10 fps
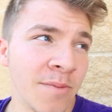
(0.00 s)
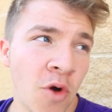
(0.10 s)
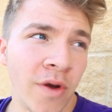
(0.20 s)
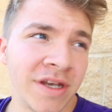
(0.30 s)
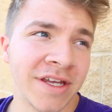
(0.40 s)
that I'm
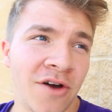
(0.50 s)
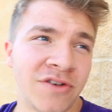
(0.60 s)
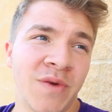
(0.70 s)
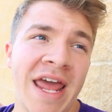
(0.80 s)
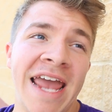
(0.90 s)
going to go
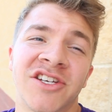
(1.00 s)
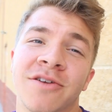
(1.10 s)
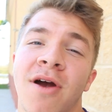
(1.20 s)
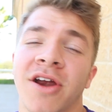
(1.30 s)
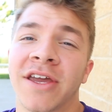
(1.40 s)
to an
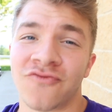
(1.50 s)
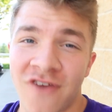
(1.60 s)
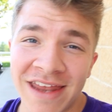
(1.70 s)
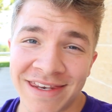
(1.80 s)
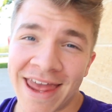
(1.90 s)
Asian market
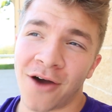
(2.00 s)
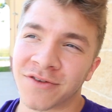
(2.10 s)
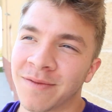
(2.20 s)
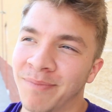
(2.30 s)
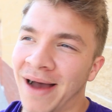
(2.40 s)
right now
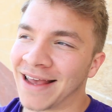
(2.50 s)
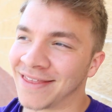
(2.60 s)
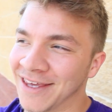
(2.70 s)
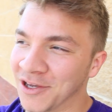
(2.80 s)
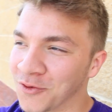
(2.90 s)
to buy
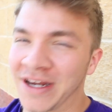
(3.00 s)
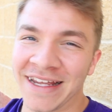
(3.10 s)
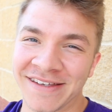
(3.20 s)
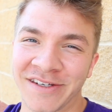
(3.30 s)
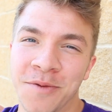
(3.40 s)
the
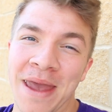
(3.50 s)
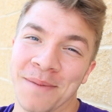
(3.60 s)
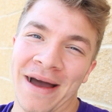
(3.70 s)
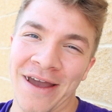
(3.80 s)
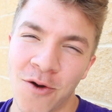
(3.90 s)
ingredients to
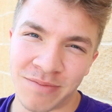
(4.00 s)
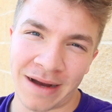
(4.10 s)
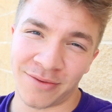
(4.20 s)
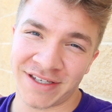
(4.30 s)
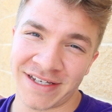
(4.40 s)
make my own bubble